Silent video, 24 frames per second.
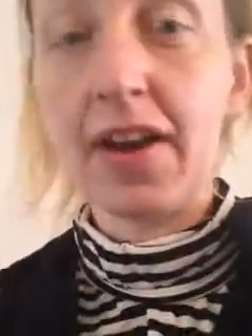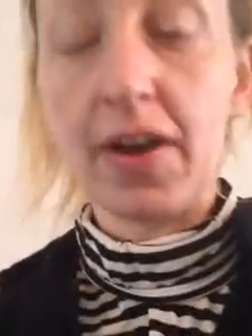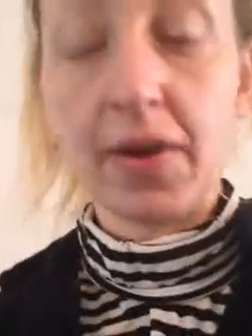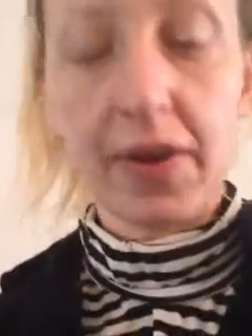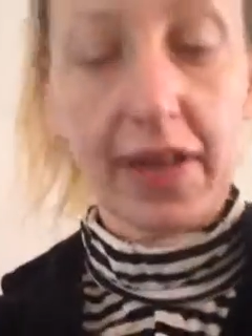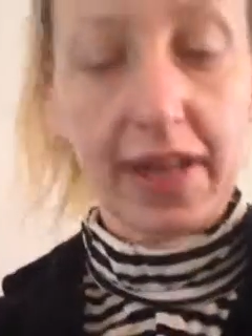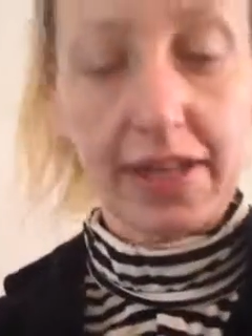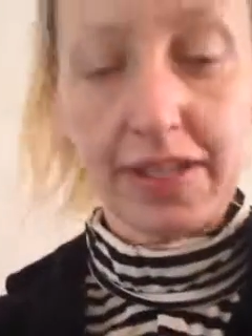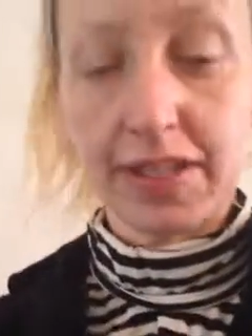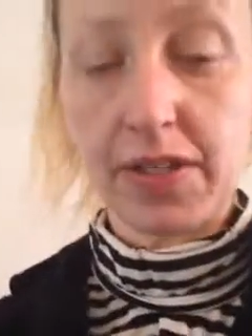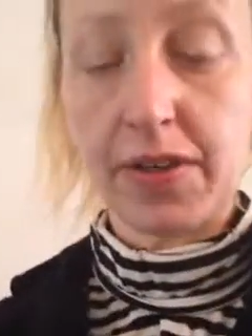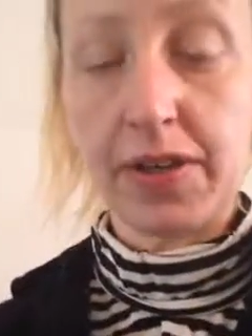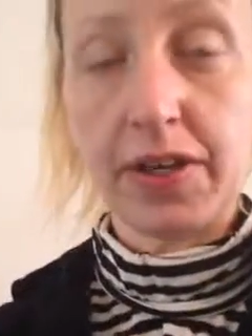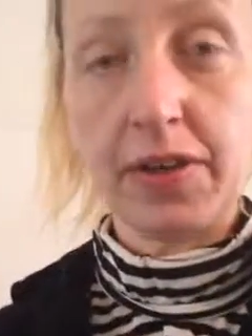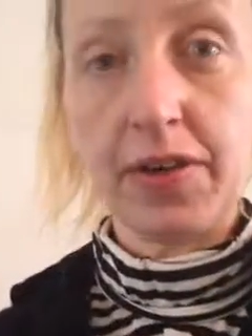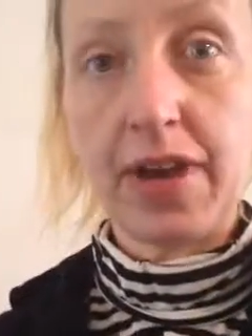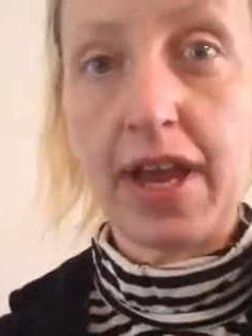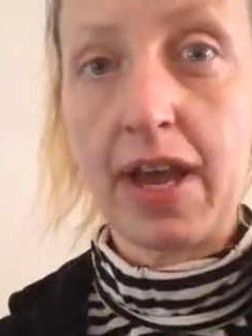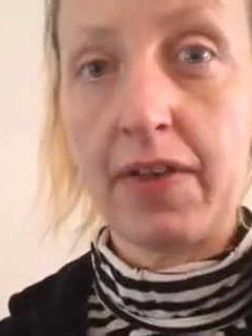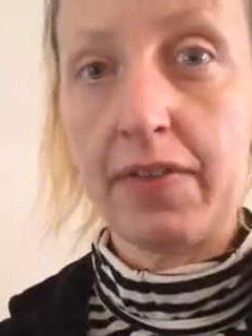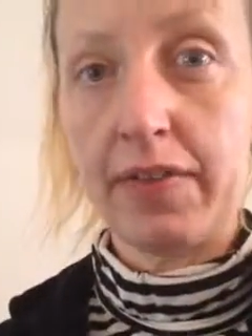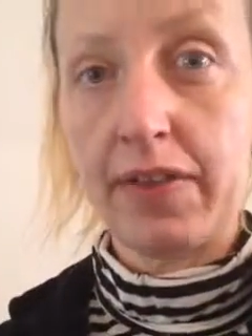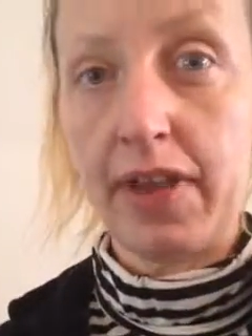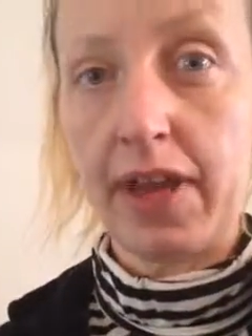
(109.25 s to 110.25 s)
Okay, so I
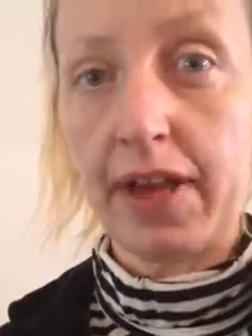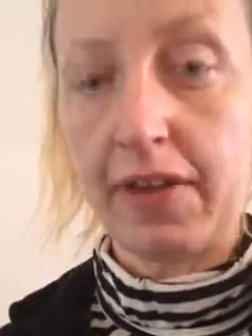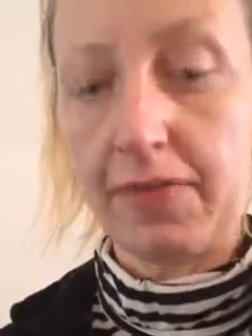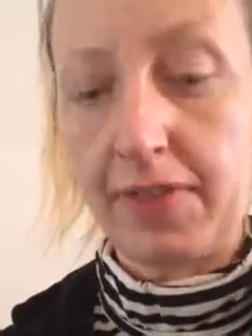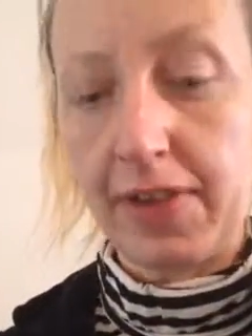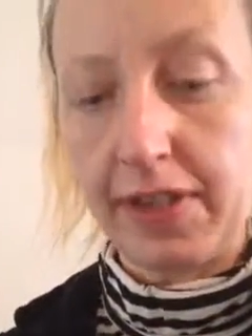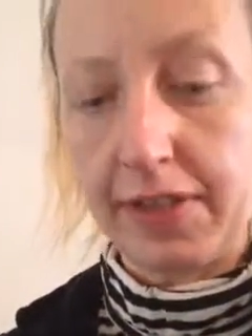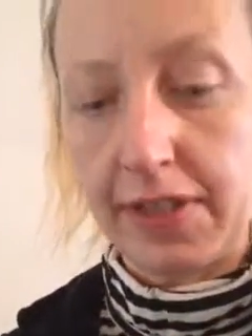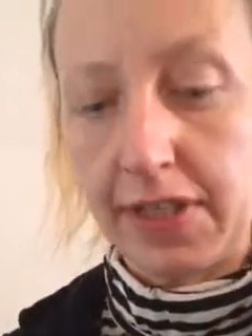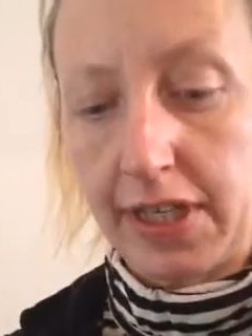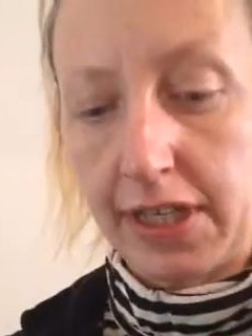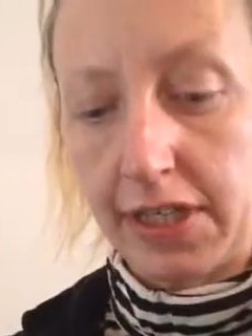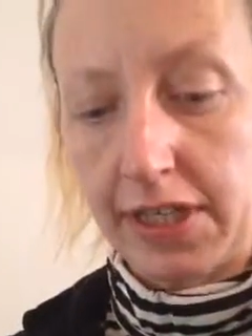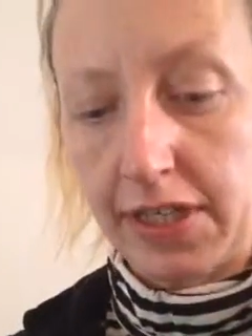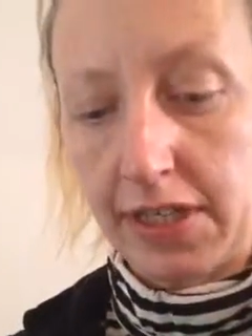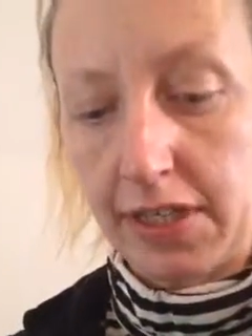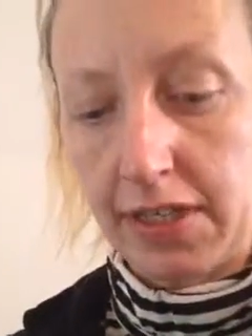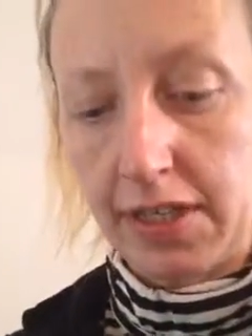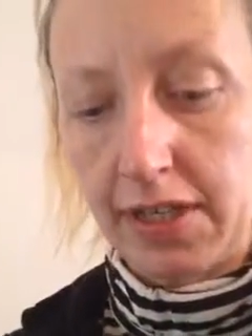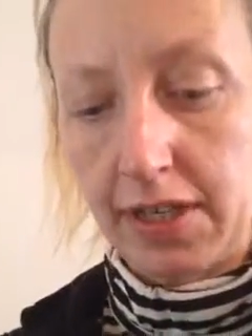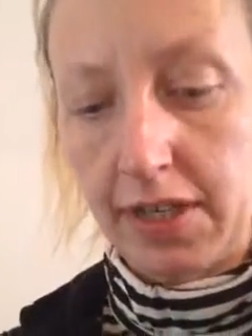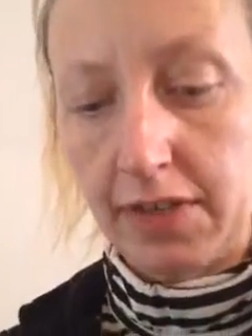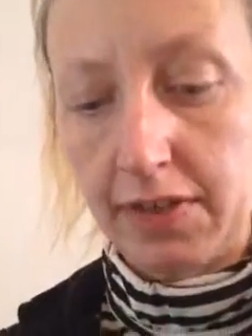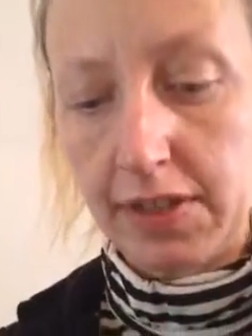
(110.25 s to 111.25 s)
don't have a lot of
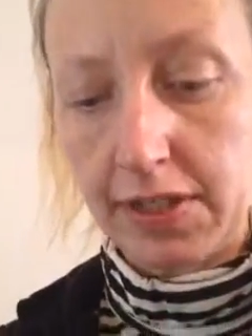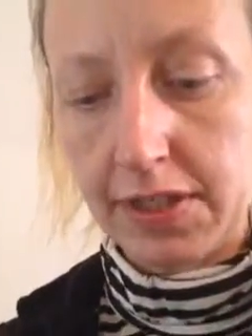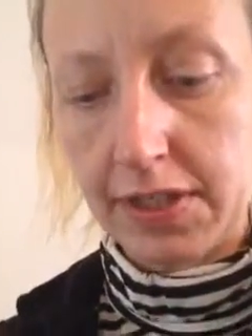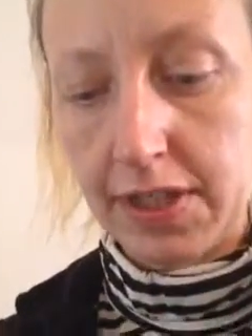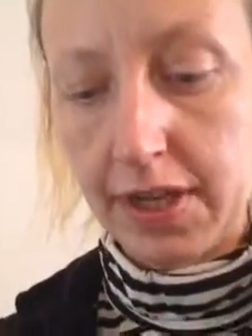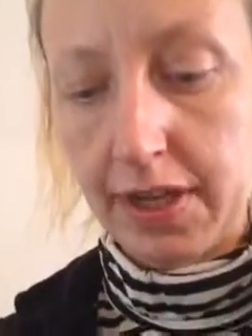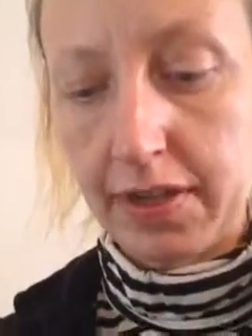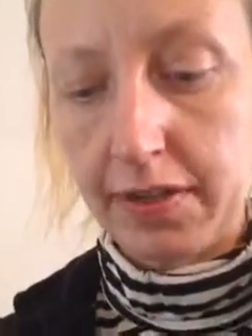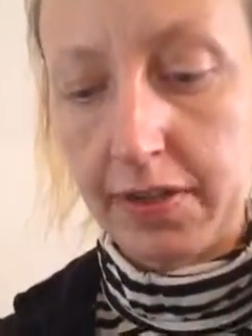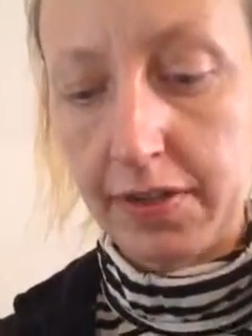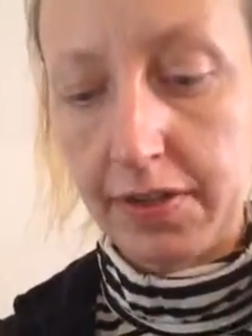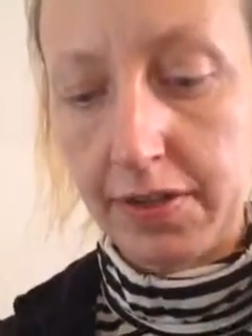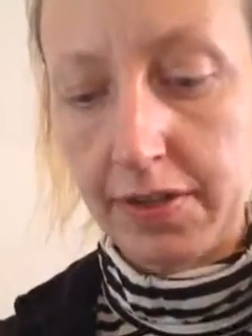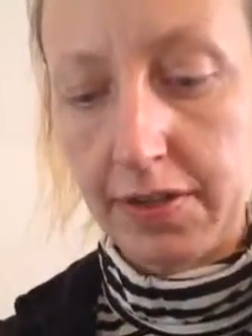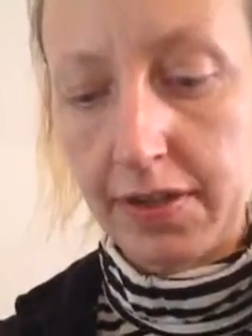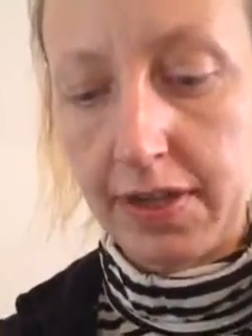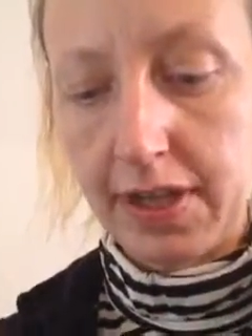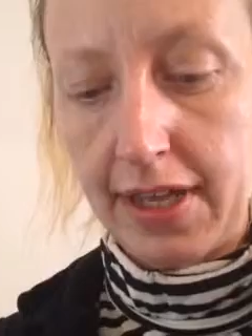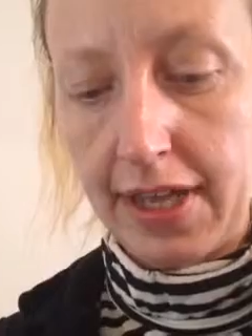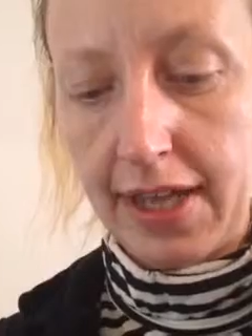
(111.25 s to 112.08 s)
foundation of this color,